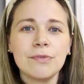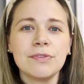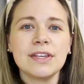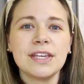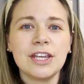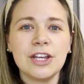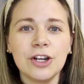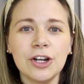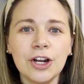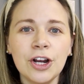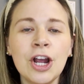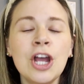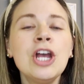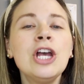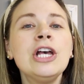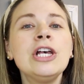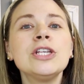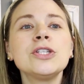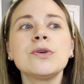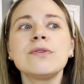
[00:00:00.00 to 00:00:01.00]
the year
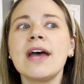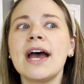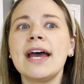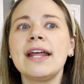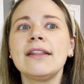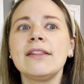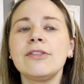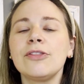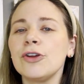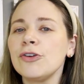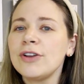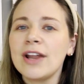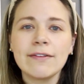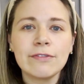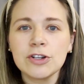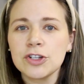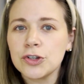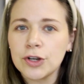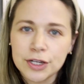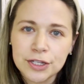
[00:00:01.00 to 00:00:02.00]
so that they're never
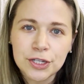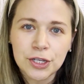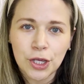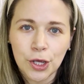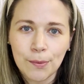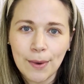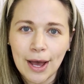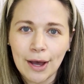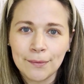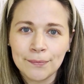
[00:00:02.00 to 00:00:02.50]
stressing you out.